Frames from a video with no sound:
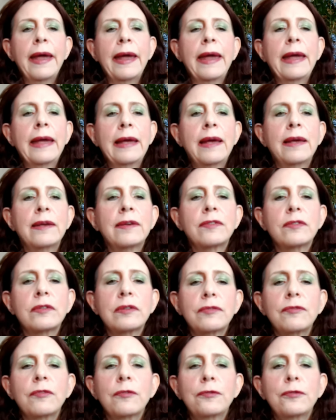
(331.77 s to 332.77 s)

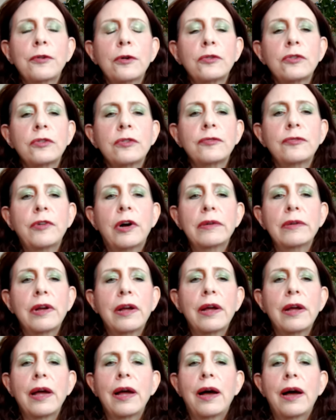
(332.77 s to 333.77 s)
is first
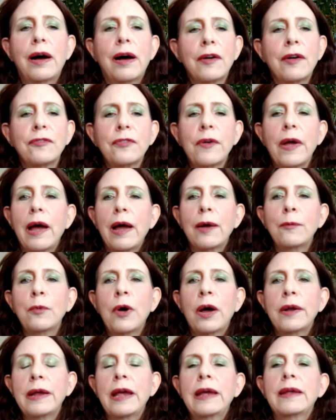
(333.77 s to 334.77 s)
off, I
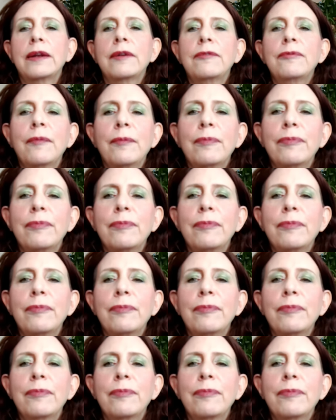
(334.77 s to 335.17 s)
want to